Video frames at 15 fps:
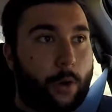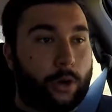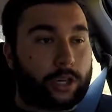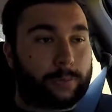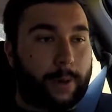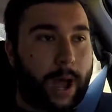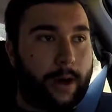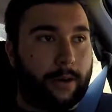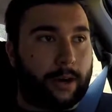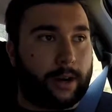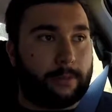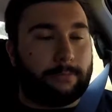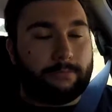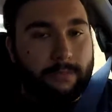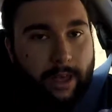horsepower
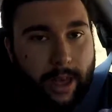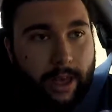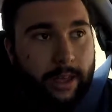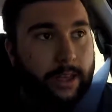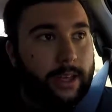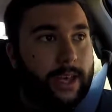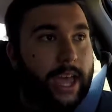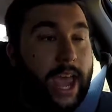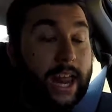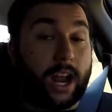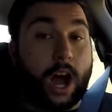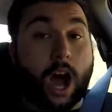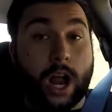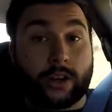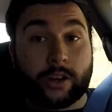and
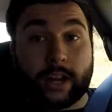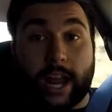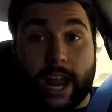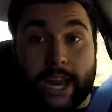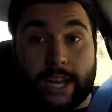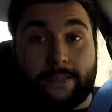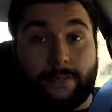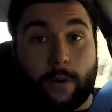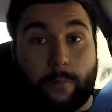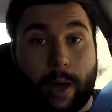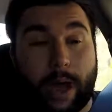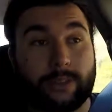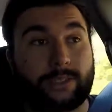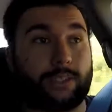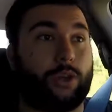180
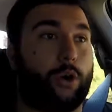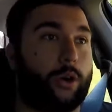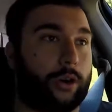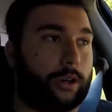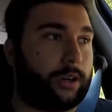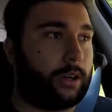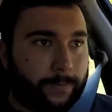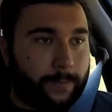foot-pounds of torque.